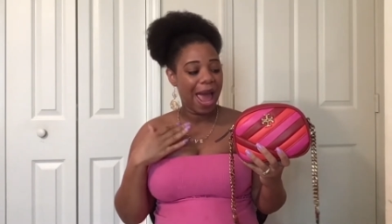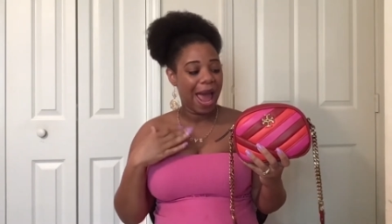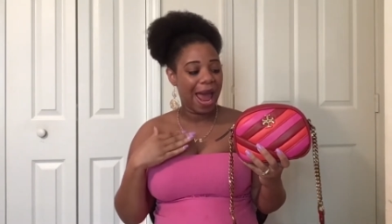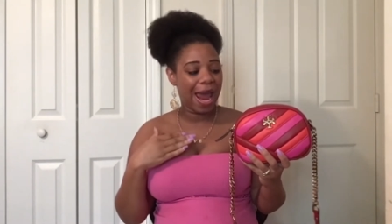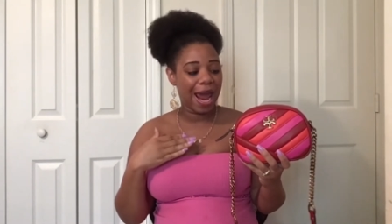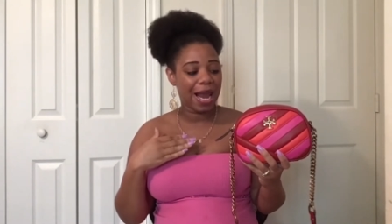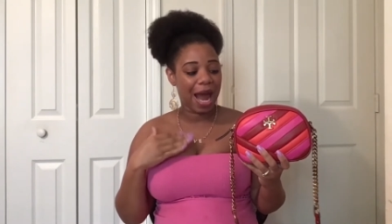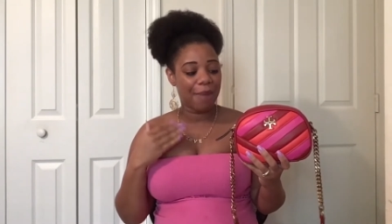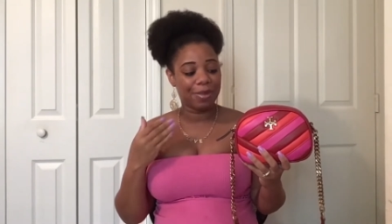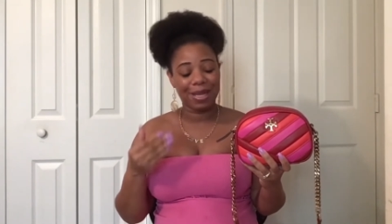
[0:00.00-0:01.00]
and
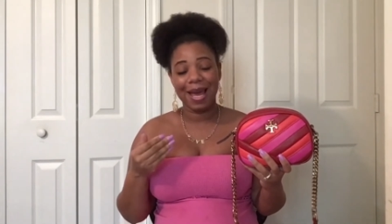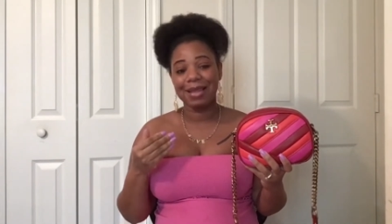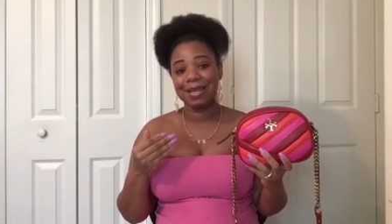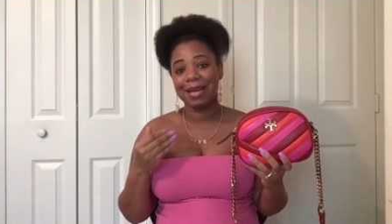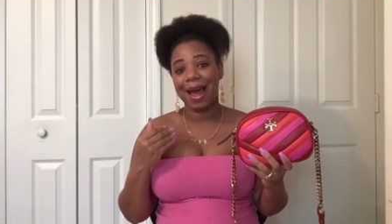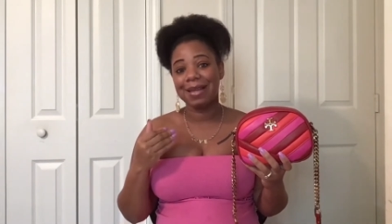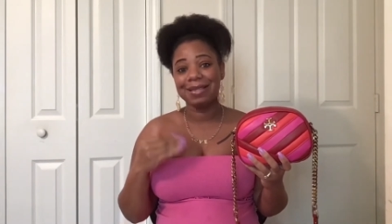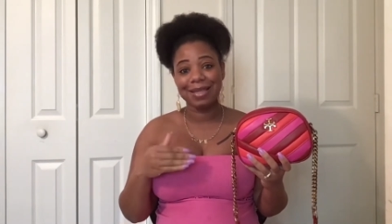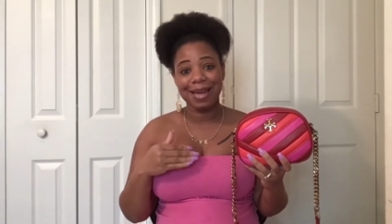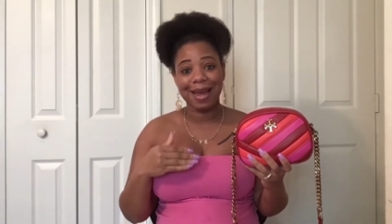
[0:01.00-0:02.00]
I'm glad that I
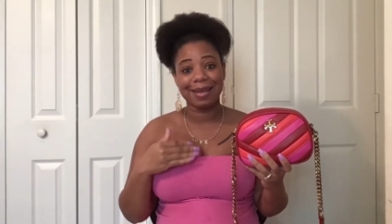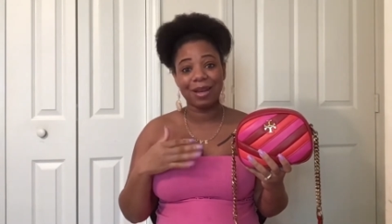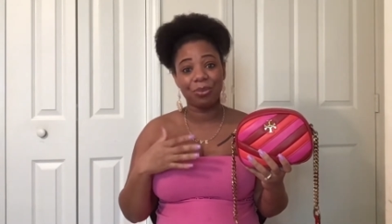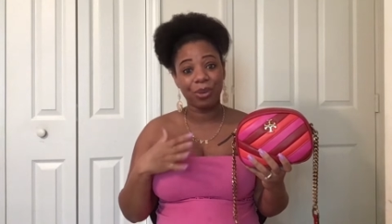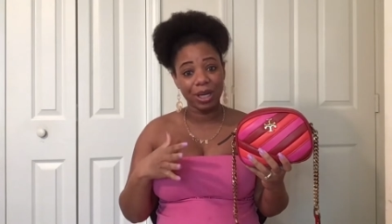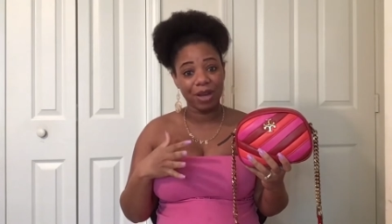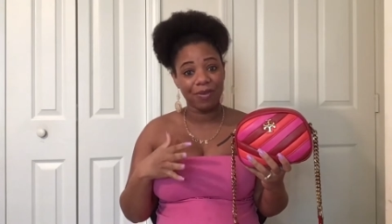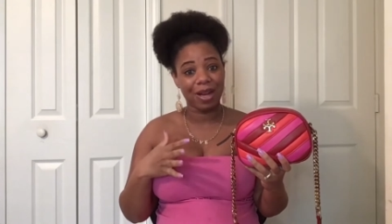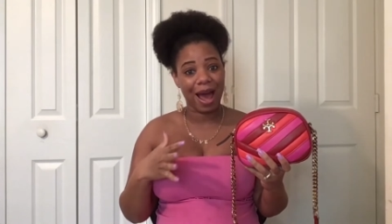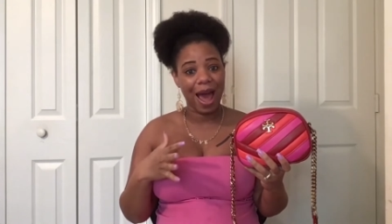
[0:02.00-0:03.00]
did not get rid of
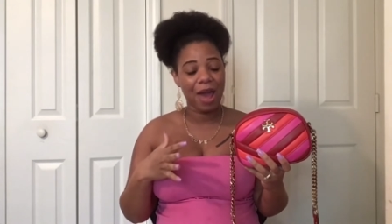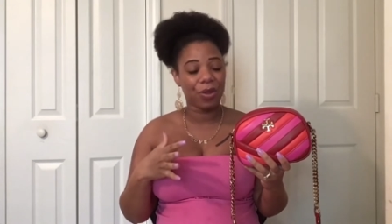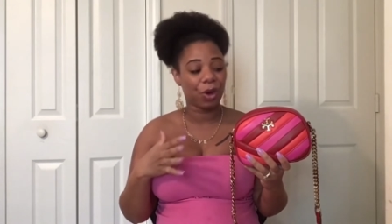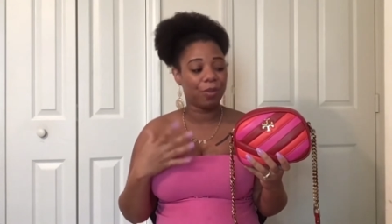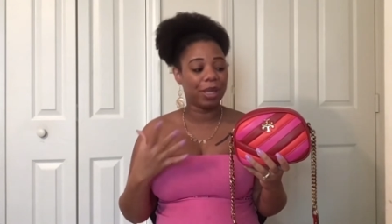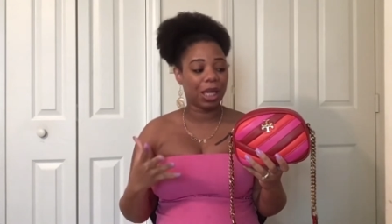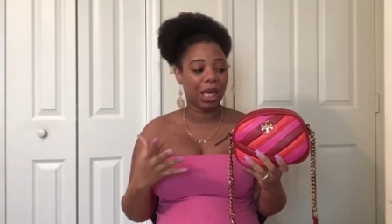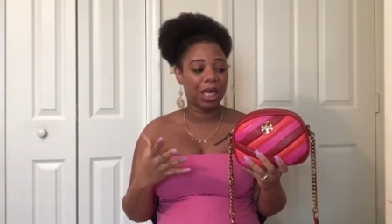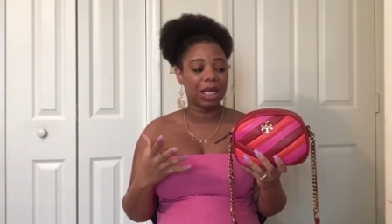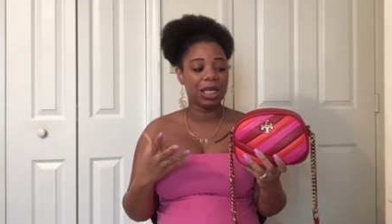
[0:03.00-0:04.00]
it either
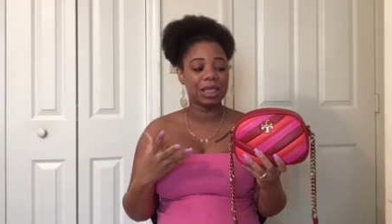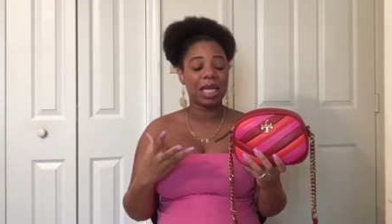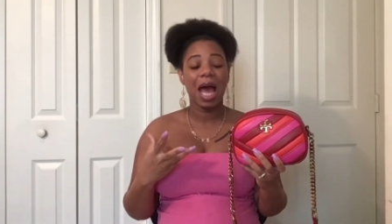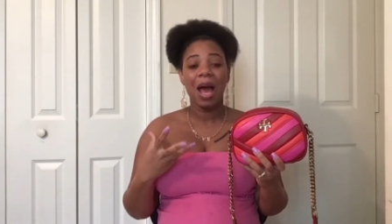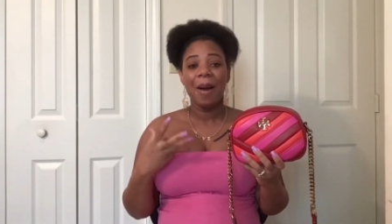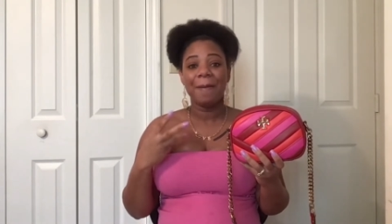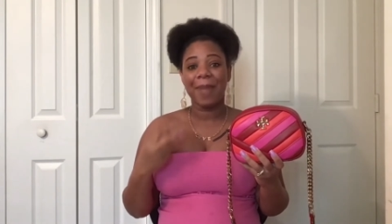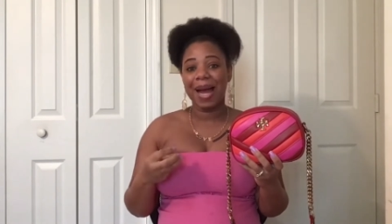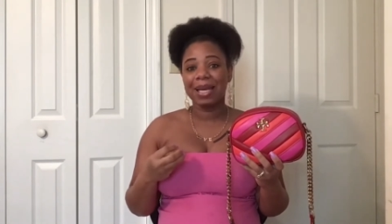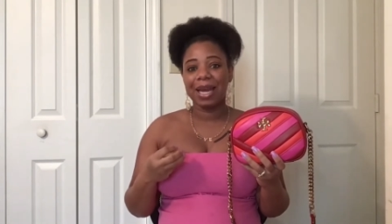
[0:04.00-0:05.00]
because
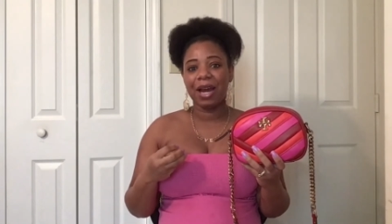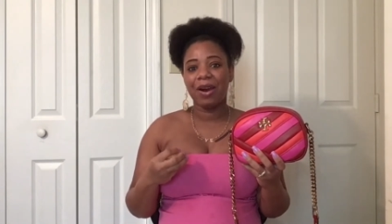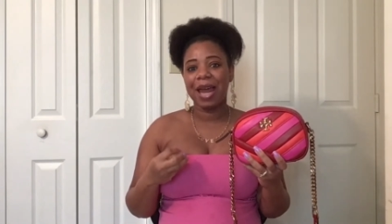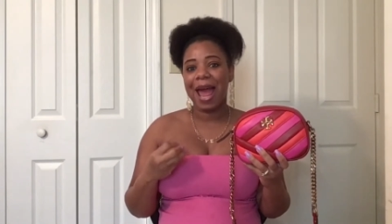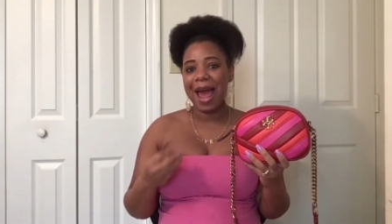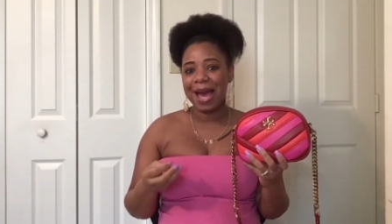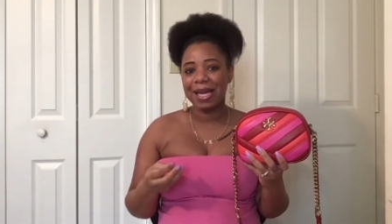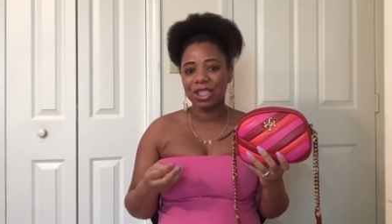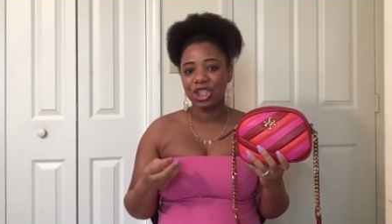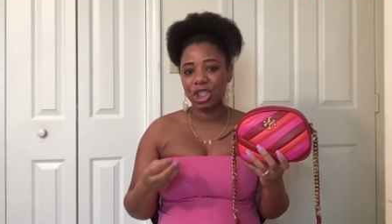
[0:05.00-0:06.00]
my carry
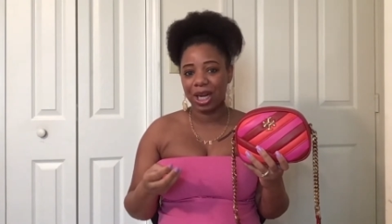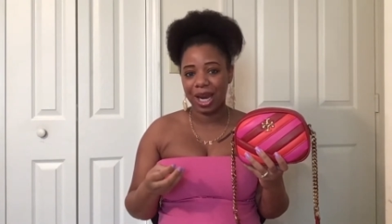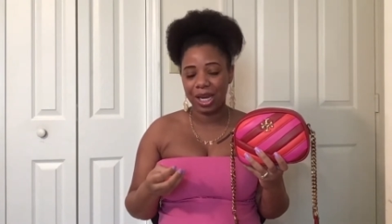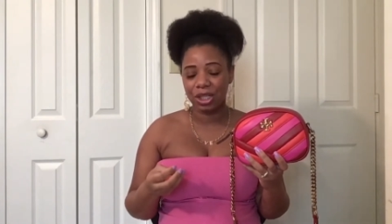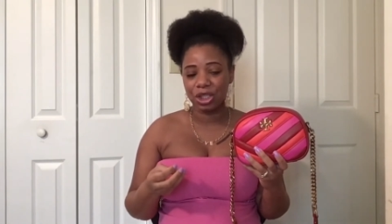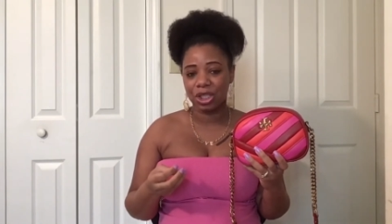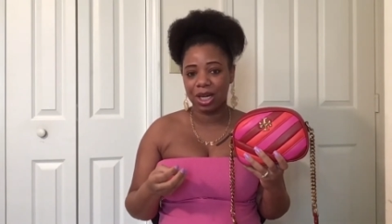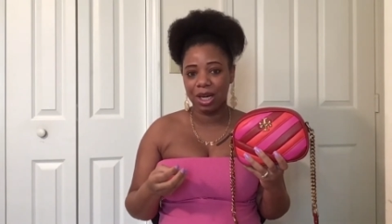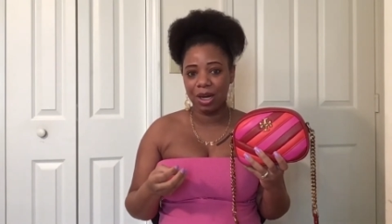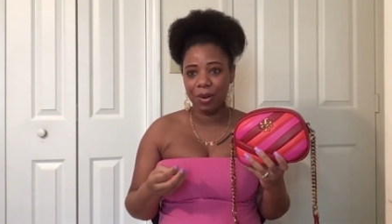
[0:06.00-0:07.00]
has changed.
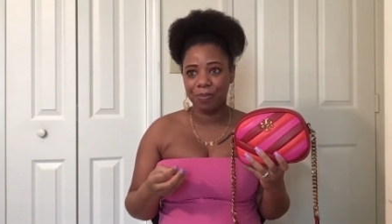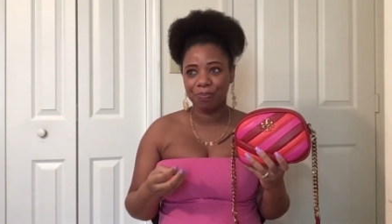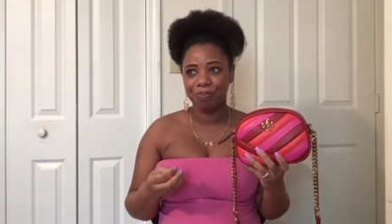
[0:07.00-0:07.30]
Um,